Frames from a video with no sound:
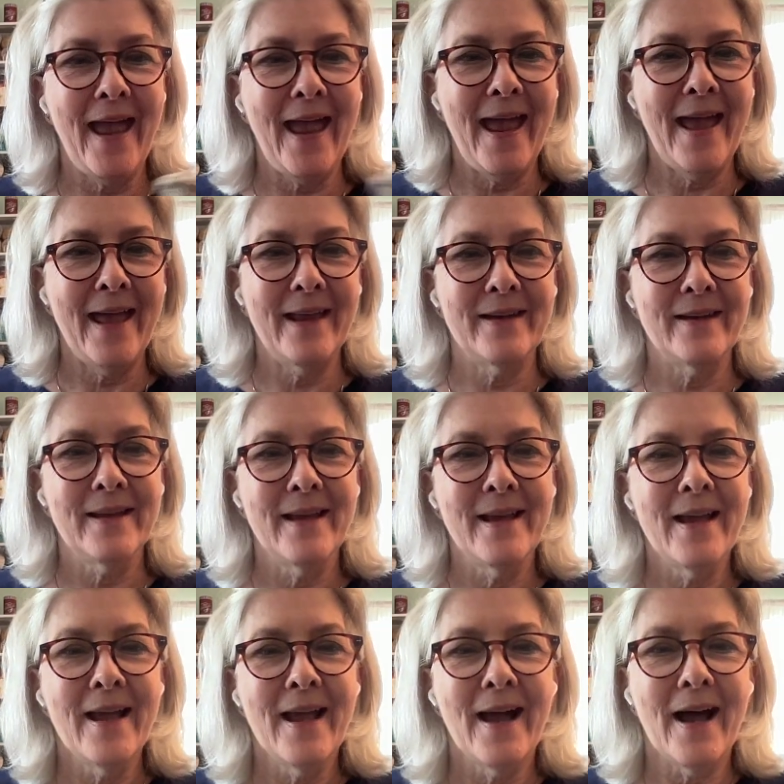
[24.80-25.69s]
And
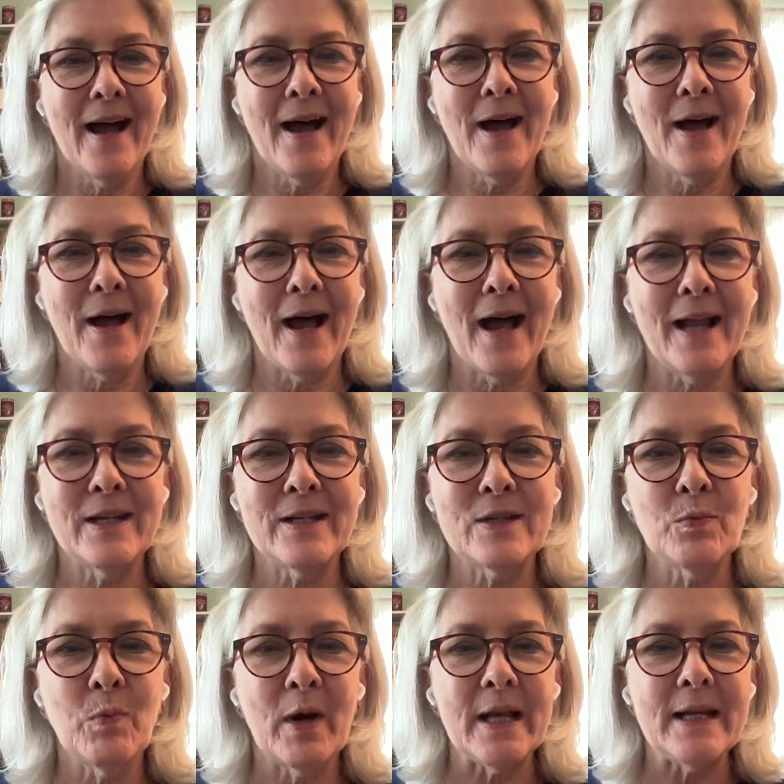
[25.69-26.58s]
I
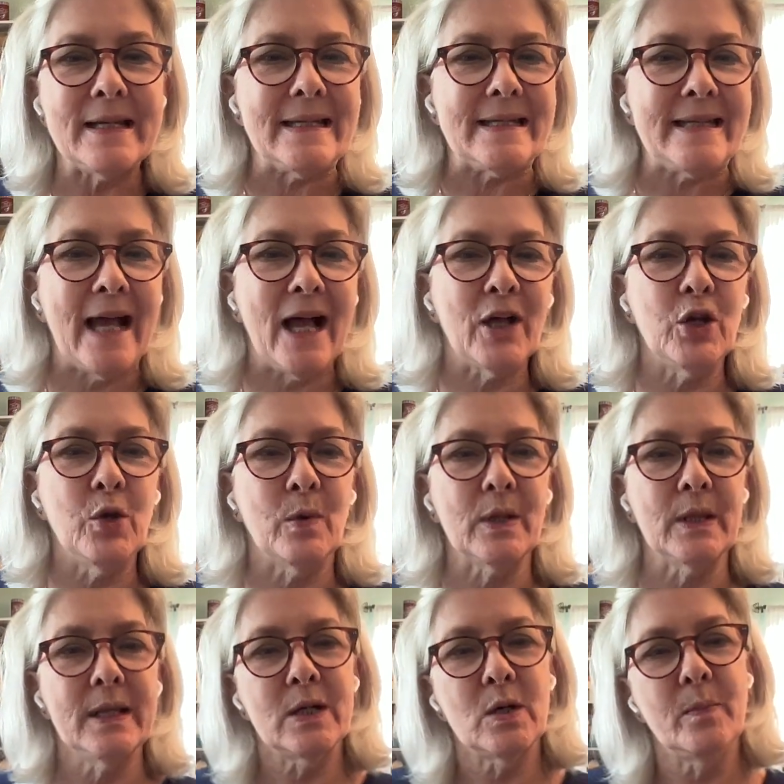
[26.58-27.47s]
just wanted to tell you a
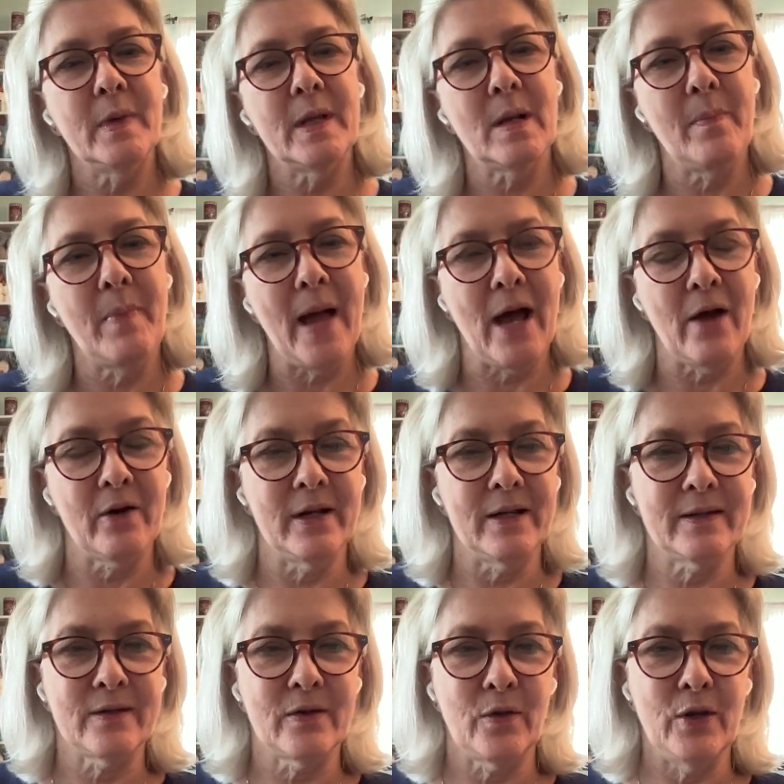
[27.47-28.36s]
little bit about
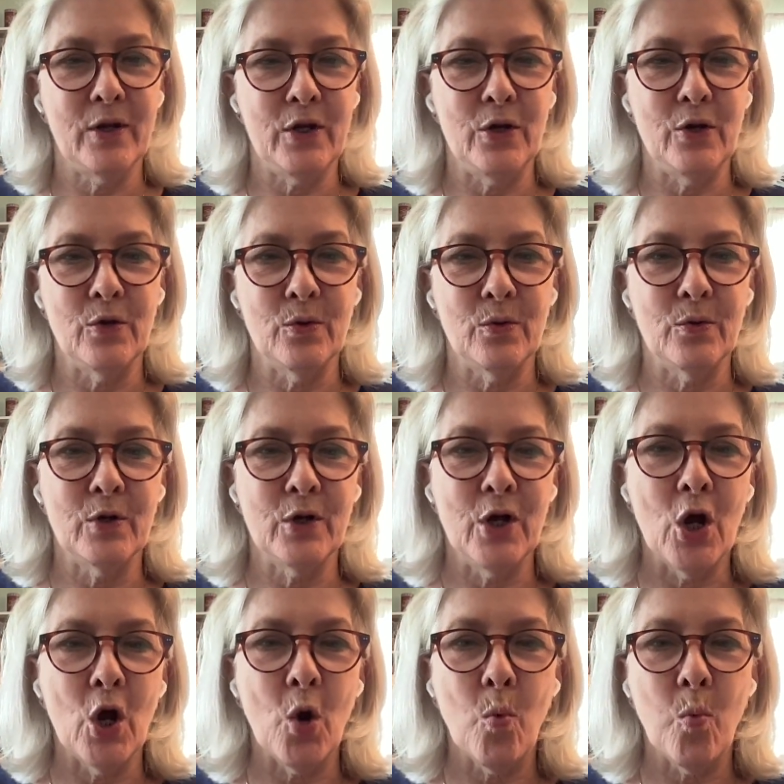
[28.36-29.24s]
it so that you
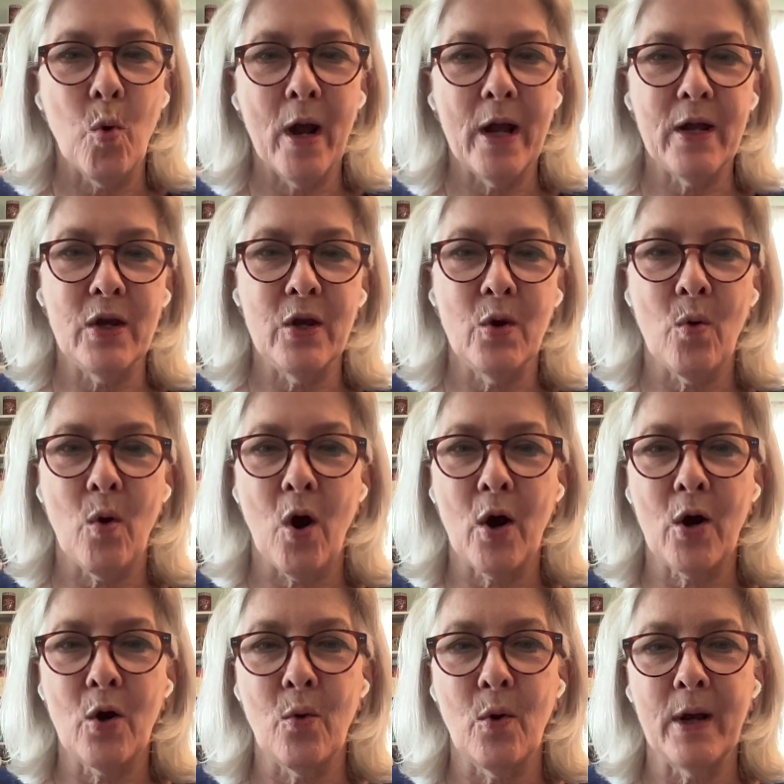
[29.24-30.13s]
know what you
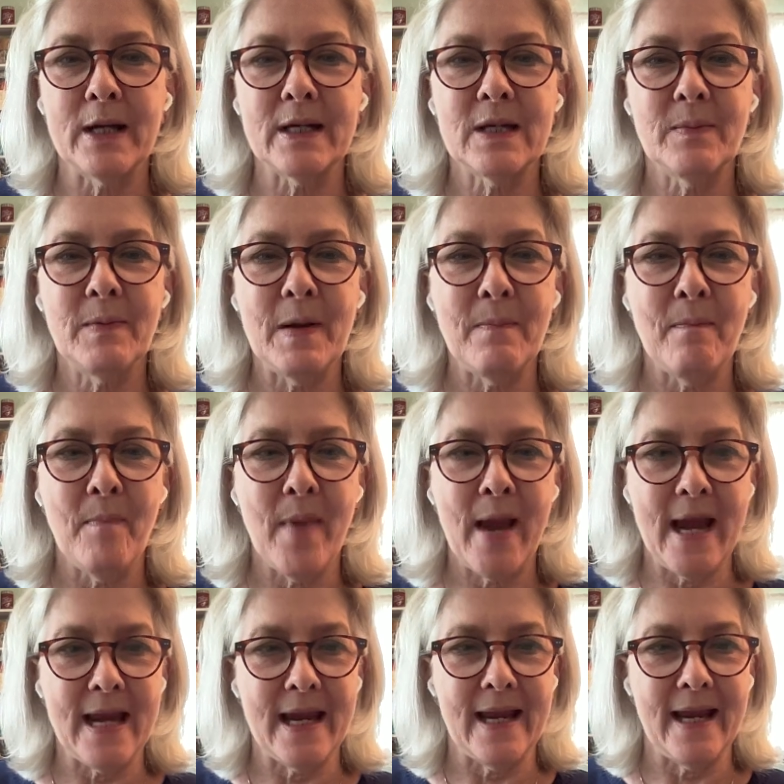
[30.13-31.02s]
are going to be
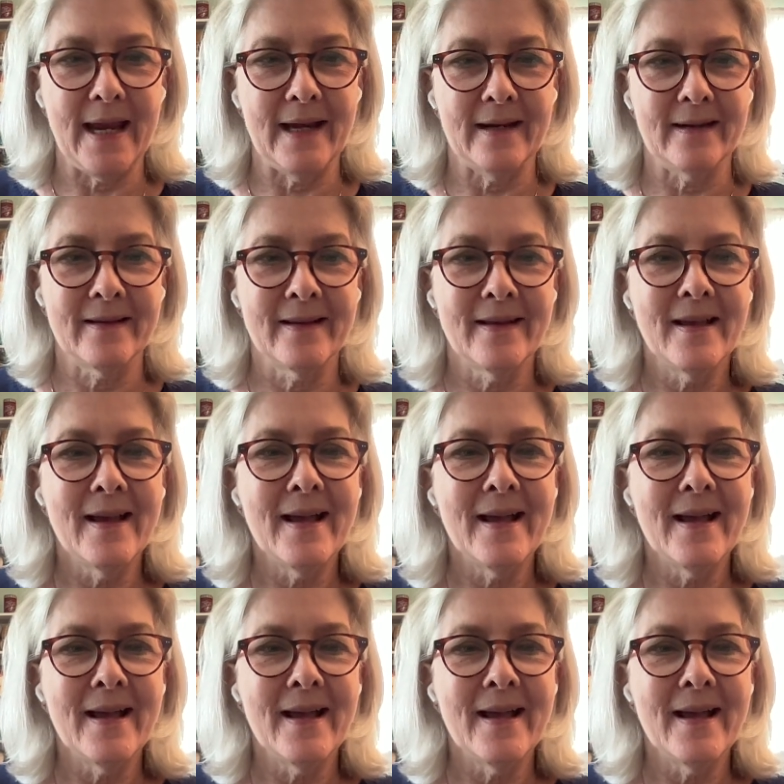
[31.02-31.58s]
making.